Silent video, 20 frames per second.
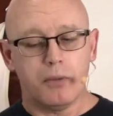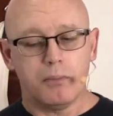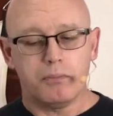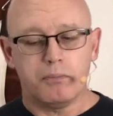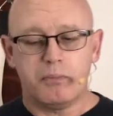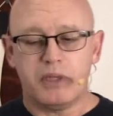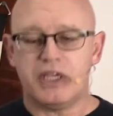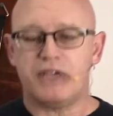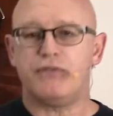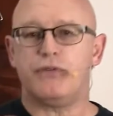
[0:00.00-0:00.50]

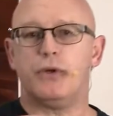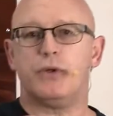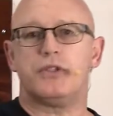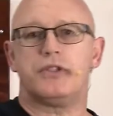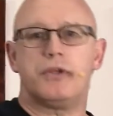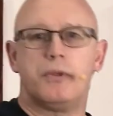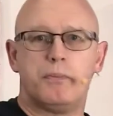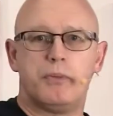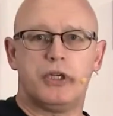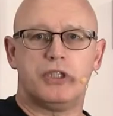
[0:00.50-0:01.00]
Many
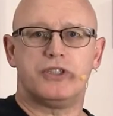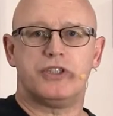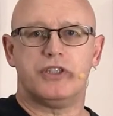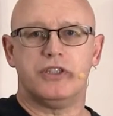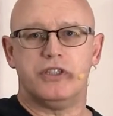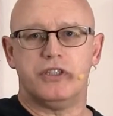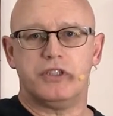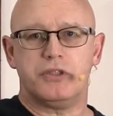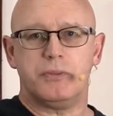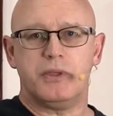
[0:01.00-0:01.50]
folks punch
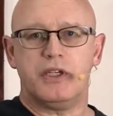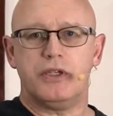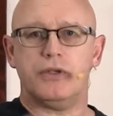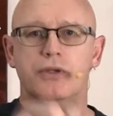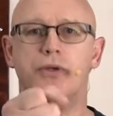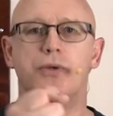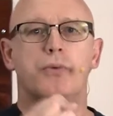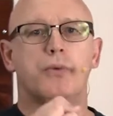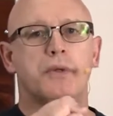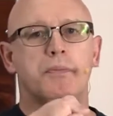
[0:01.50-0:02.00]
in this
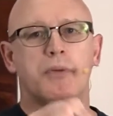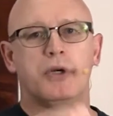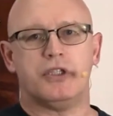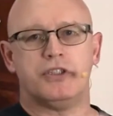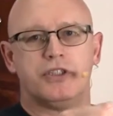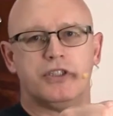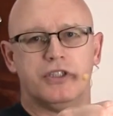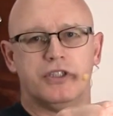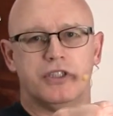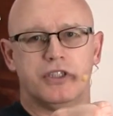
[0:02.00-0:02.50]
manner. We
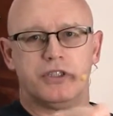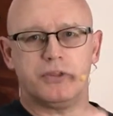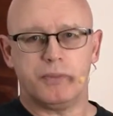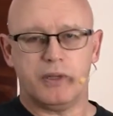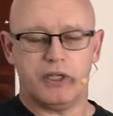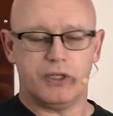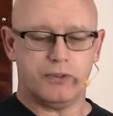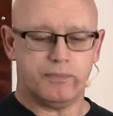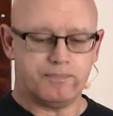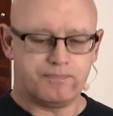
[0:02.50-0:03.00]
punch in this
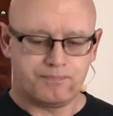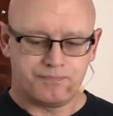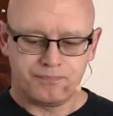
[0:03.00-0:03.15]
manner.